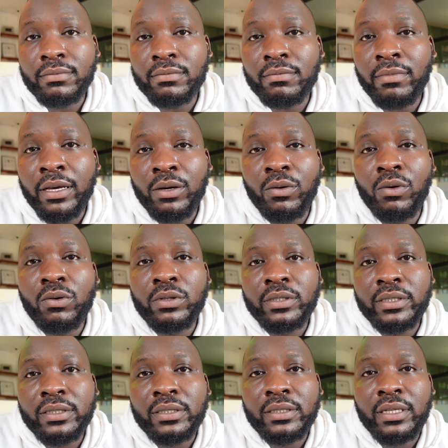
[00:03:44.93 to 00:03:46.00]
My
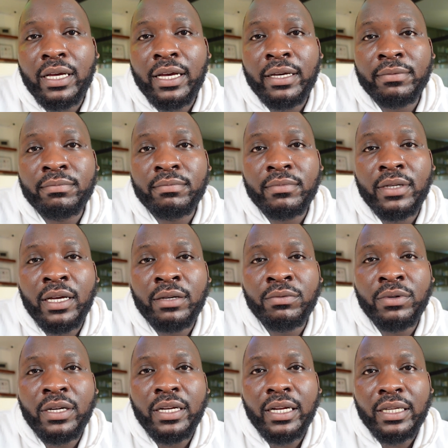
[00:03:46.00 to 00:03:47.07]
goals. I
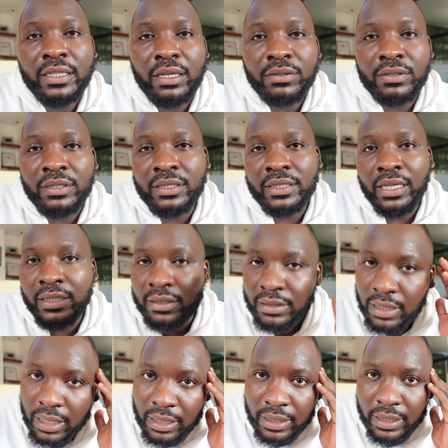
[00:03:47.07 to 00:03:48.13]
really learned how to set
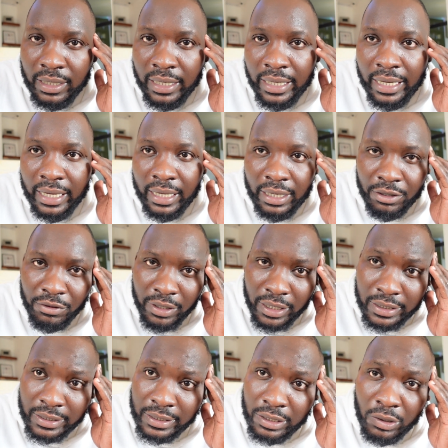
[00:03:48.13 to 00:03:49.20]
clear and
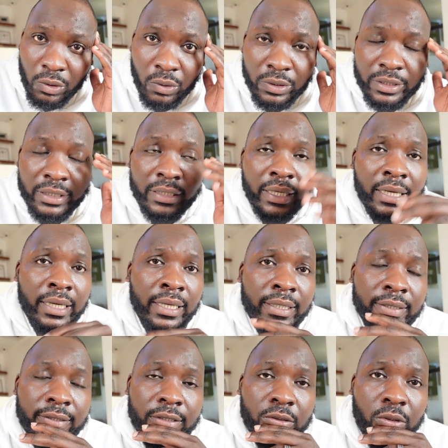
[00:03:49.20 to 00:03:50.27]
realistic goals.
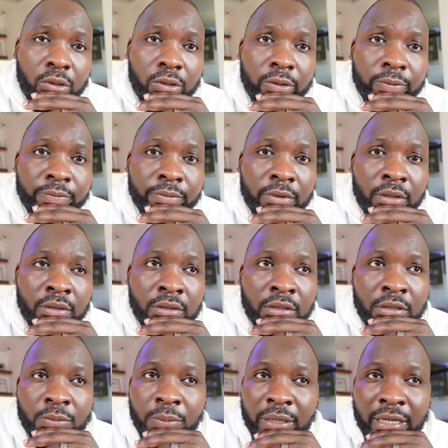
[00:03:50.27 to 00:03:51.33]
So
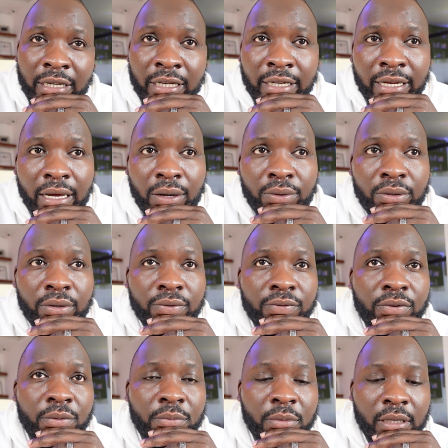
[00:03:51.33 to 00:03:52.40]
just breaking it down
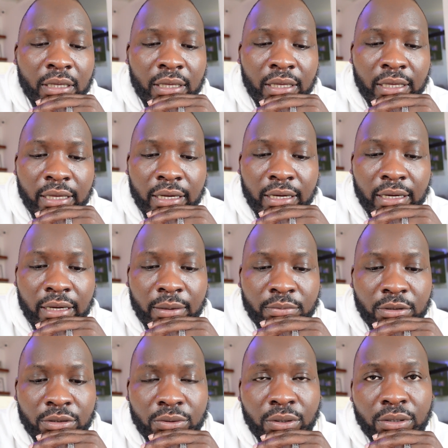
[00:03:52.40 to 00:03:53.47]
for me, I'm
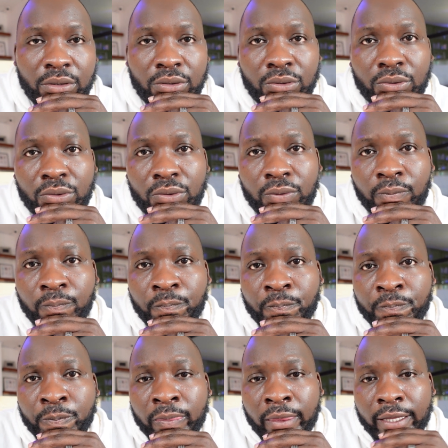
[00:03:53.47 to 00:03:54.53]
just going to
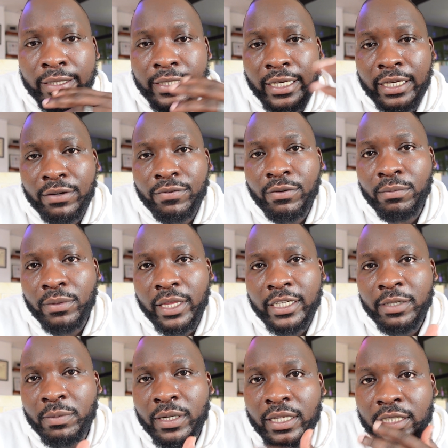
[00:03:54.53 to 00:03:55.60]
take it from
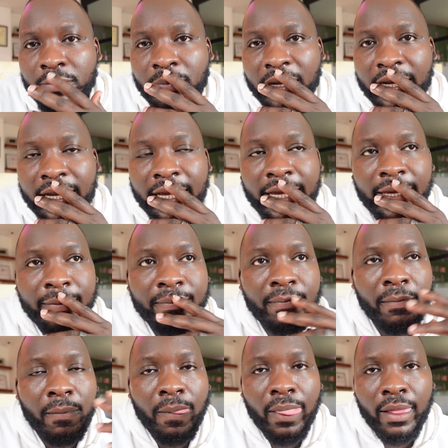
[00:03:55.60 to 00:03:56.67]
30 minutes per day,
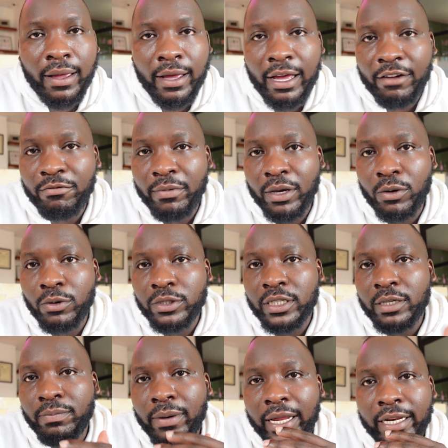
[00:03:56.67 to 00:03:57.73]
have my
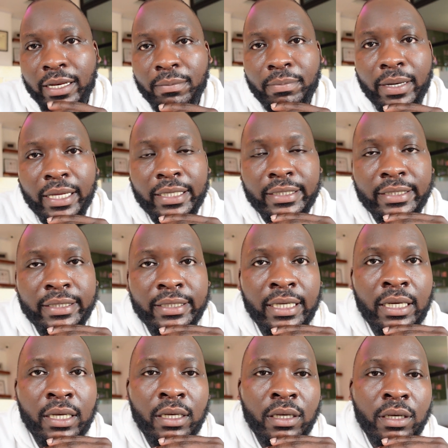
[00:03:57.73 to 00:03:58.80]
content plan in place,
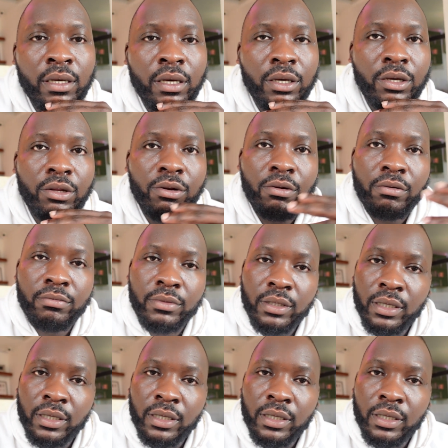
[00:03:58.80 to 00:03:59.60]
and